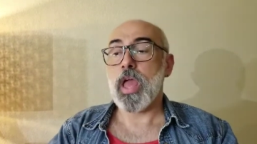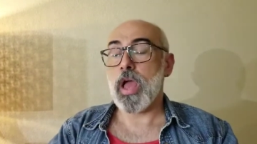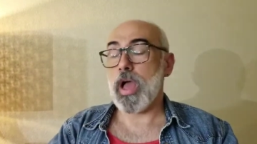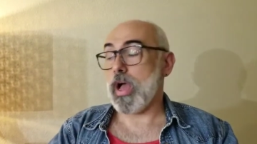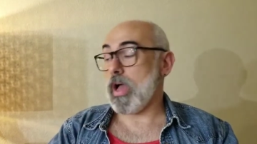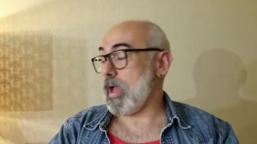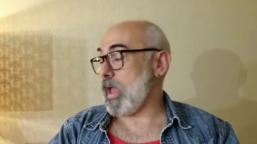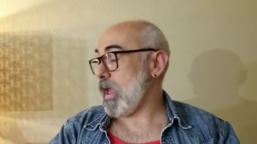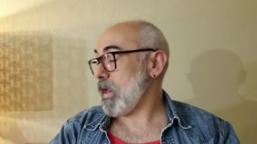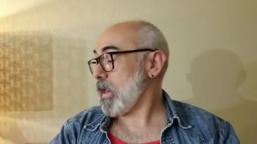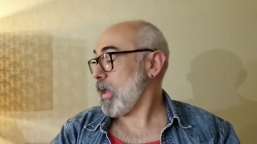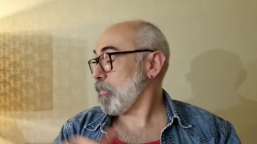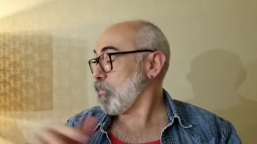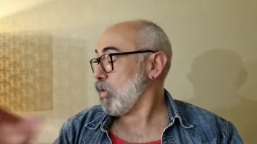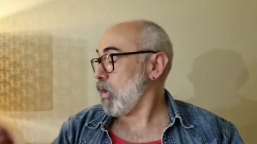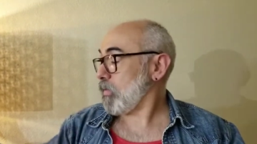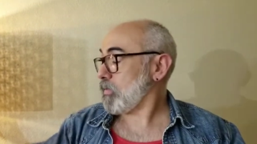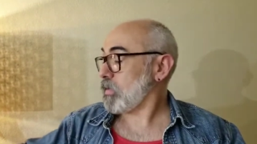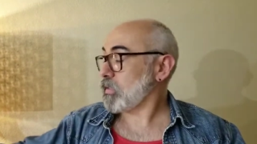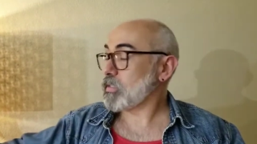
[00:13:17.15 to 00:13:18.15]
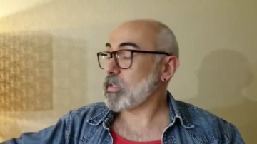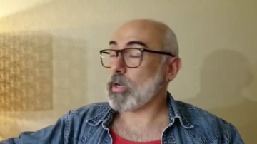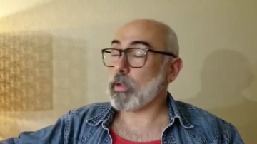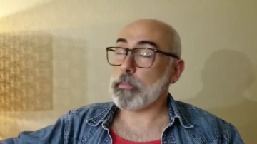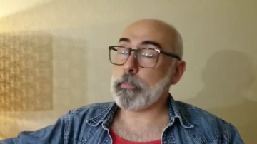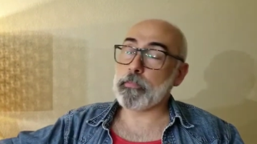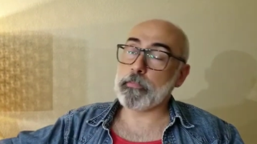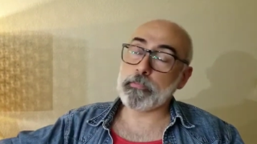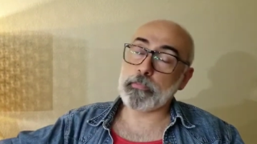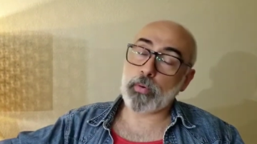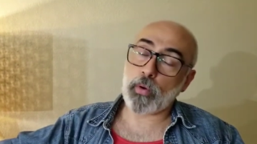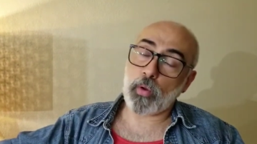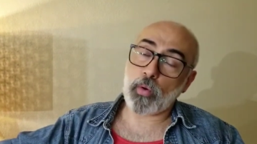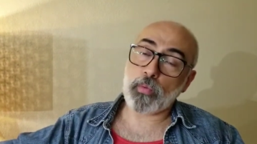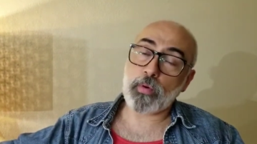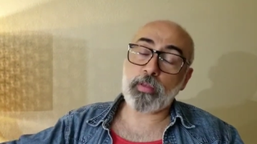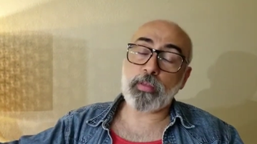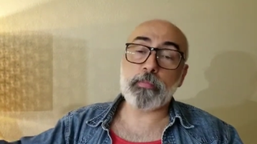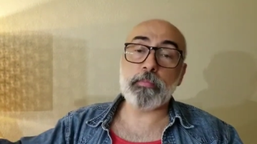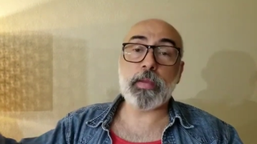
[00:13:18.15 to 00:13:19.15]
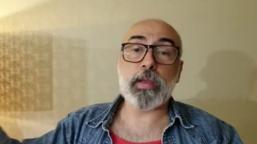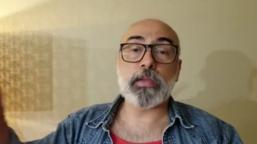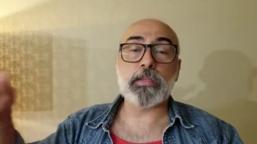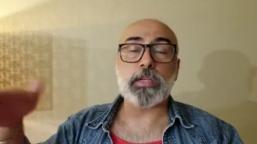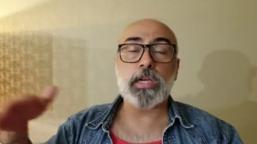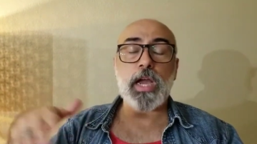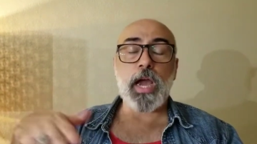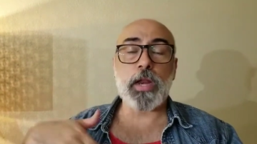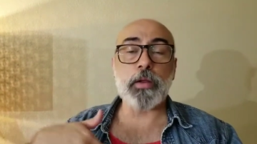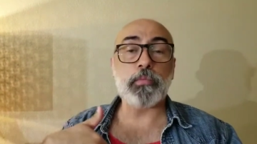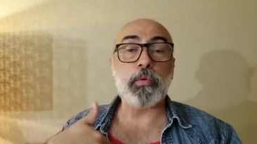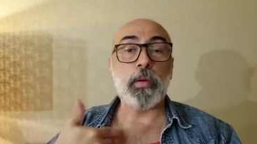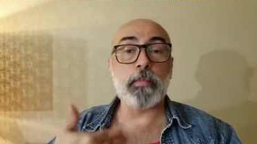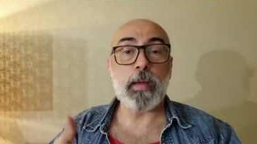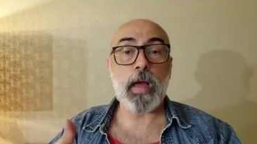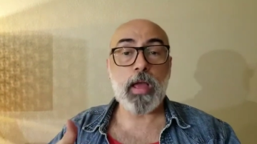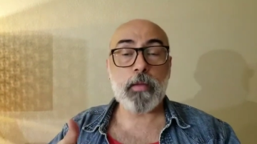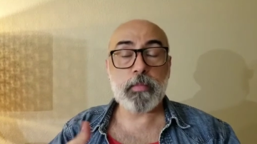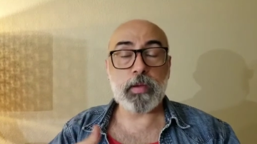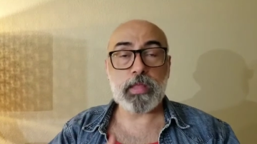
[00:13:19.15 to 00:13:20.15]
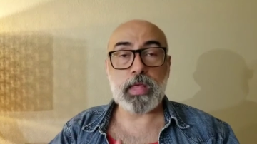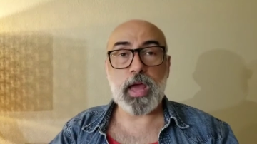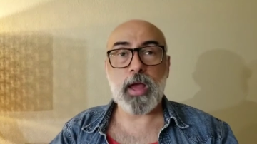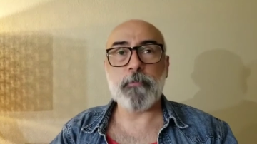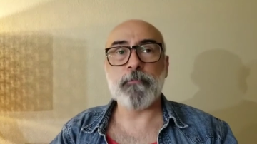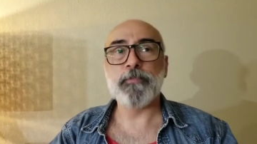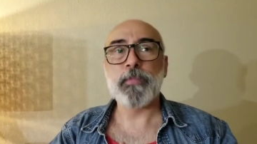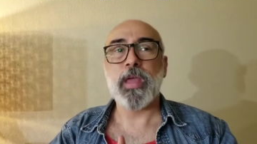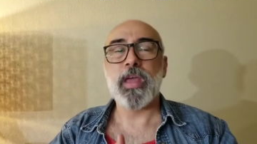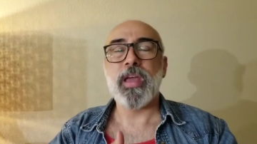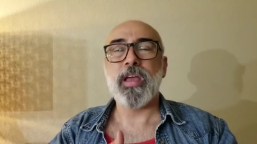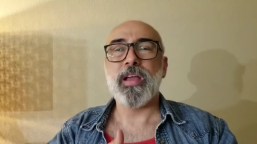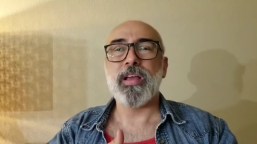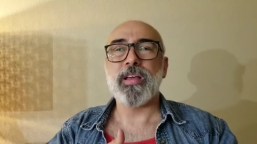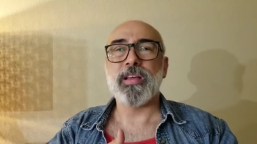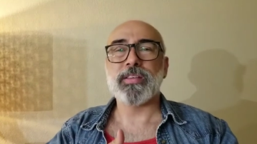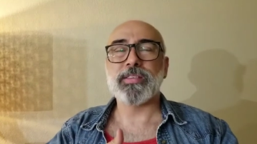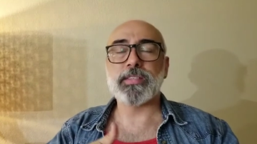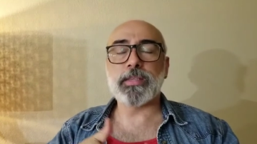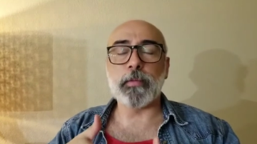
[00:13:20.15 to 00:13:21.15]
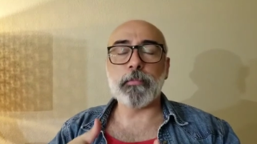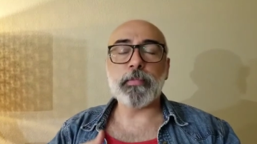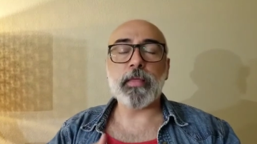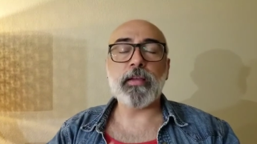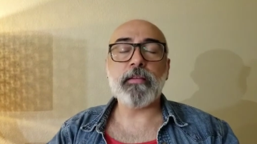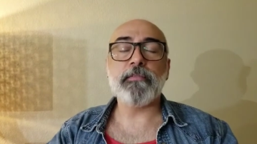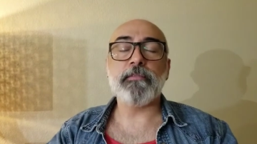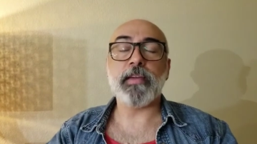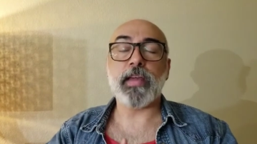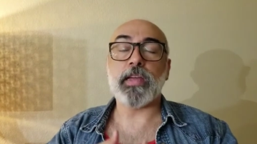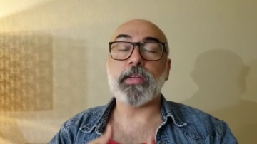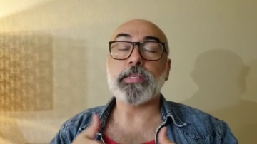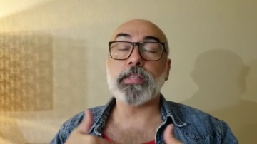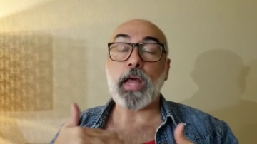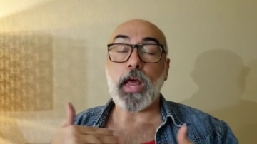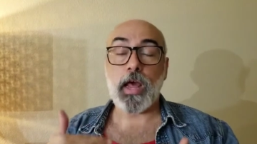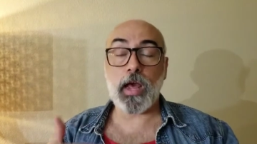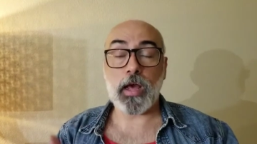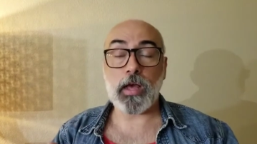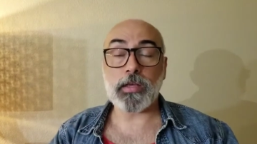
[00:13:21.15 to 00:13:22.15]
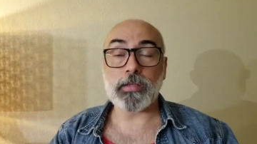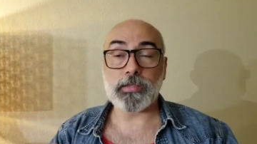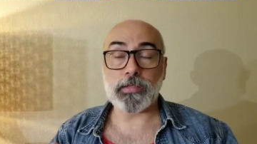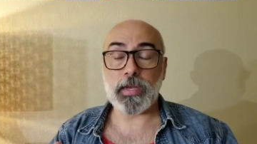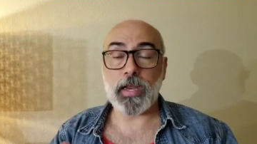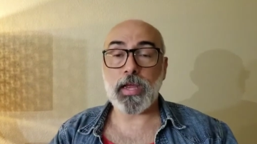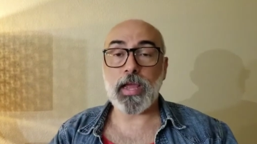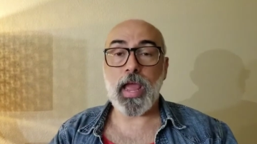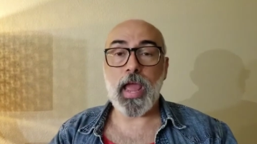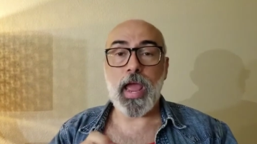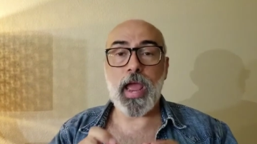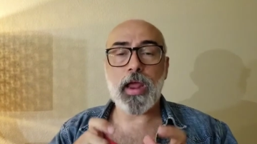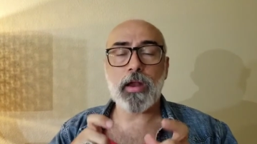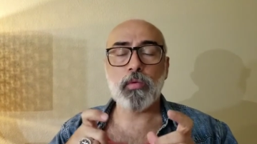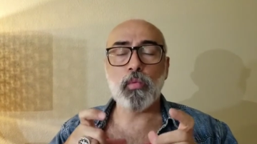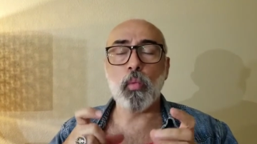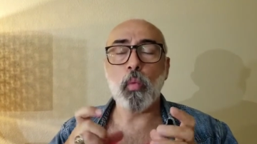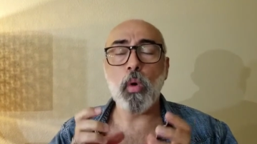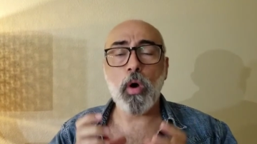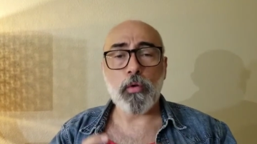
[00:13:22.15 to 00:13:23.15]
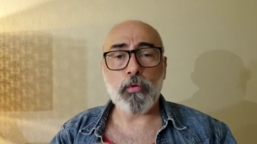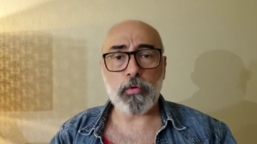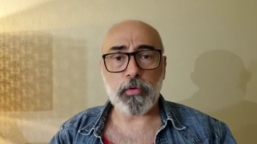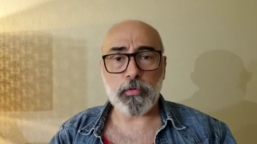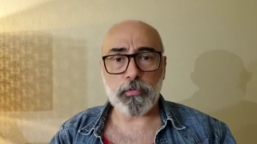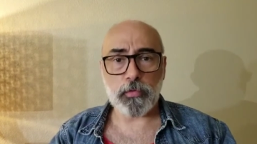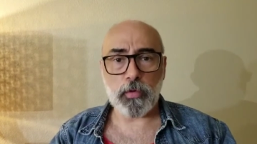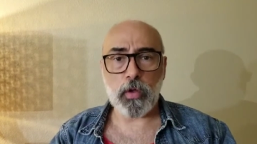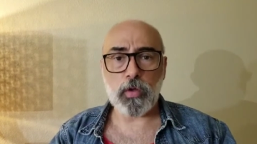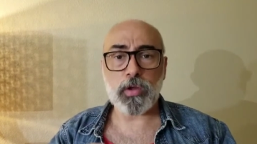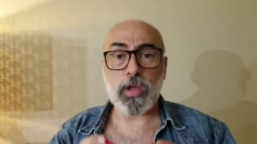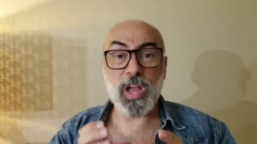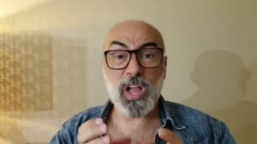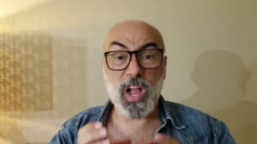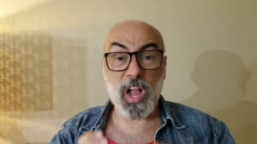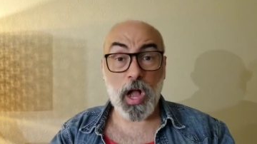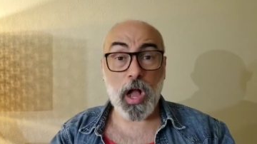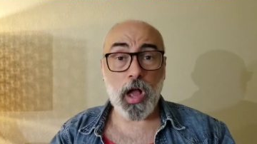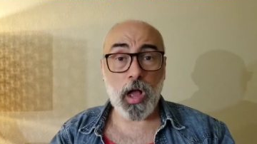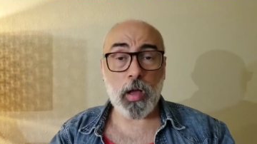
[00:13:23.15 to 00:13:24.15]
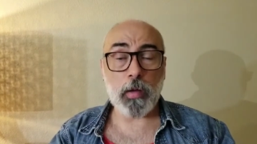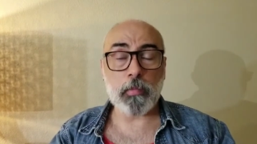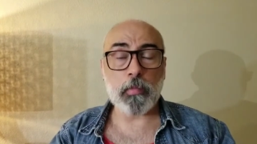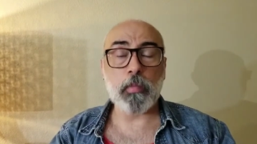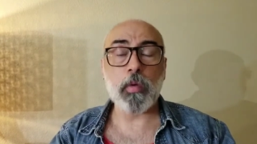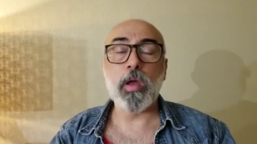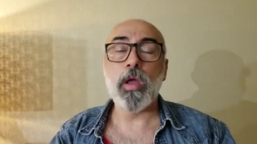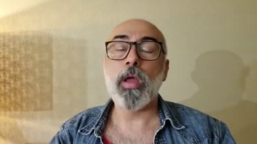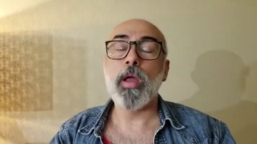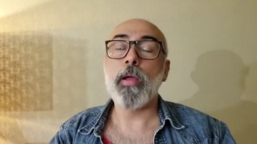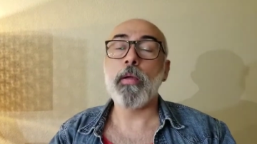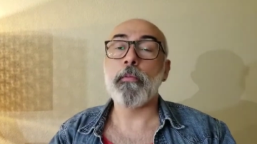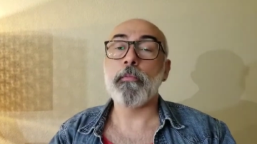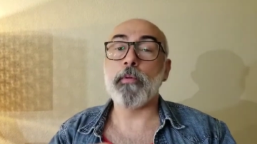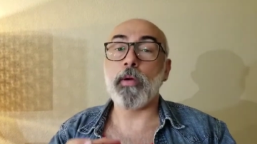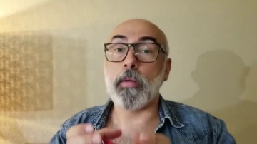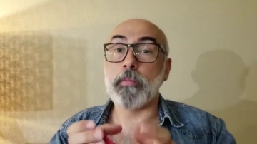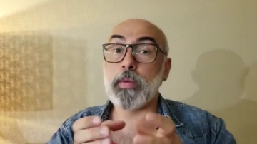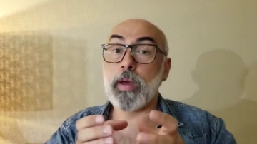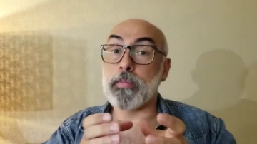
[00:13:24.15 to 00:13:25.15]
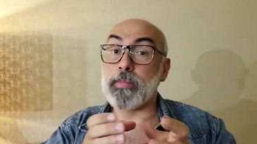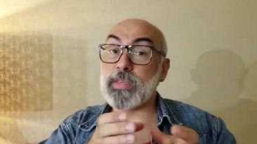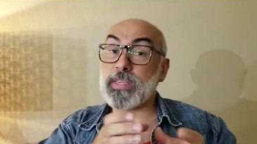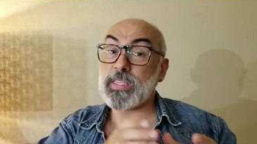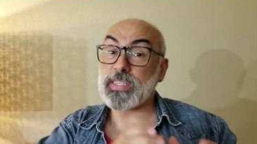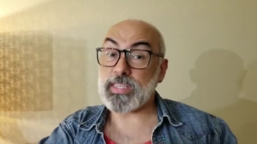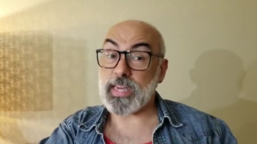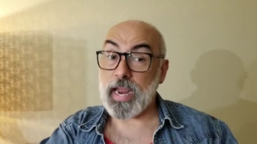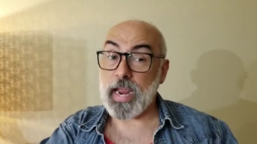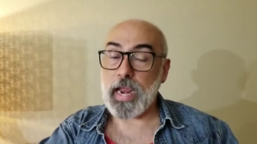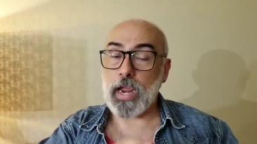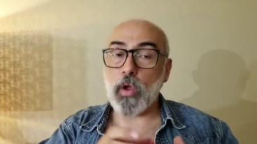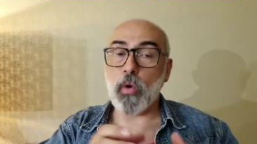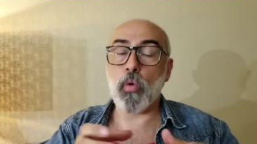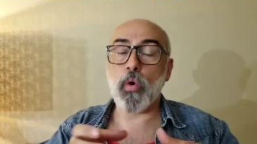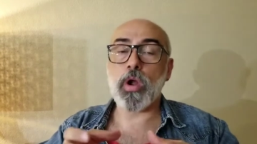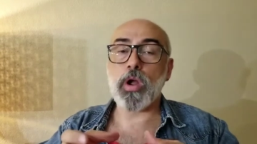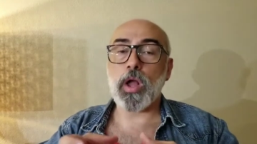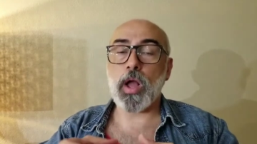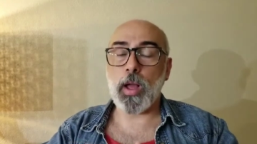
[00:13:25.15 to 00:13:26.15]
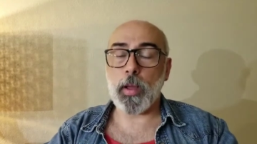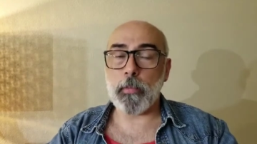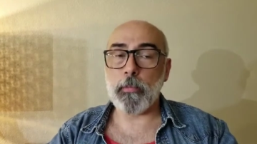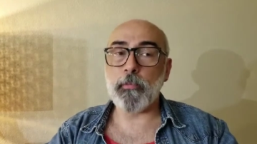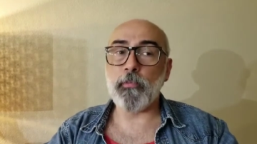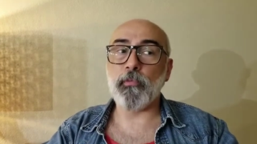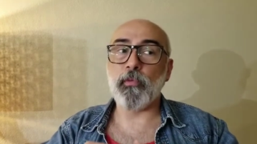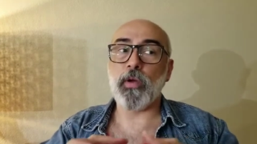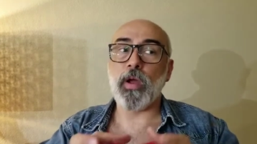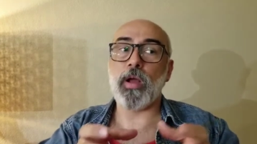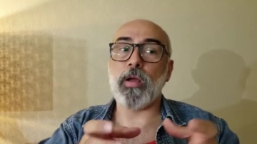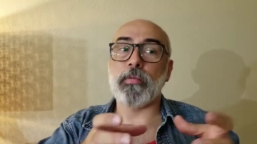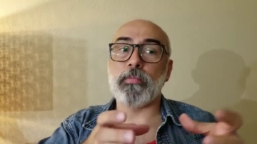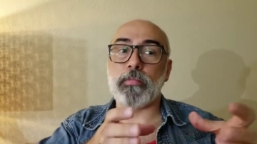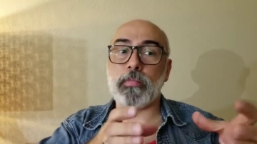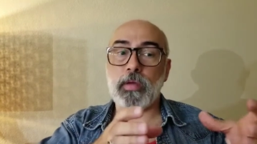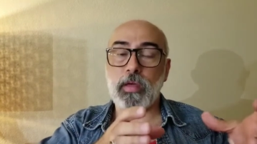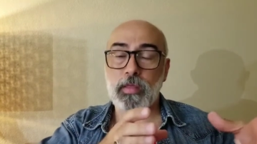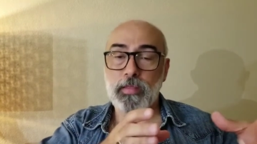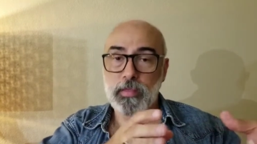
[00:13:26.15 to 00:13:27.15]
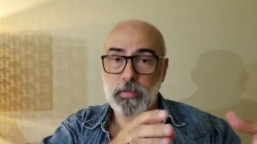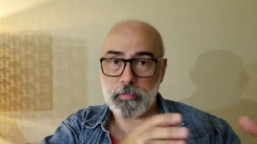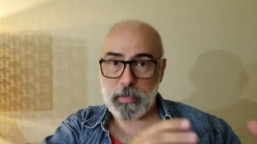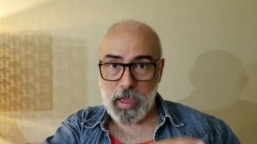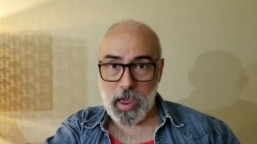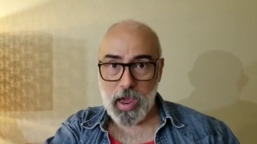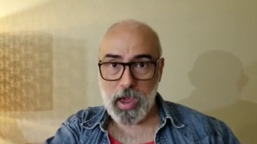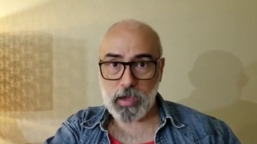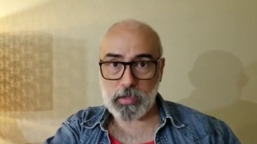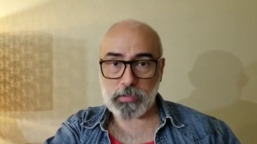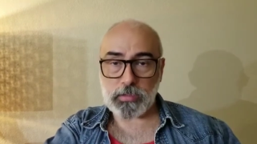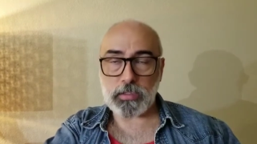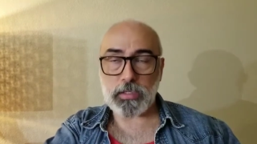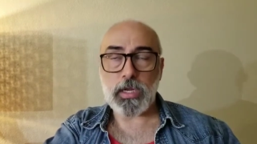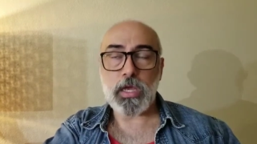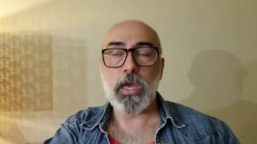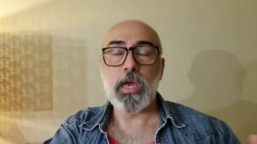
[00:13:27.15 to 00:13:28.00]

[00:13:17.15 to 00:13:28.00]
And I brought these little bowl with me to kind of remind me that something fantastic and wonderful can come from a mistake or come from the past.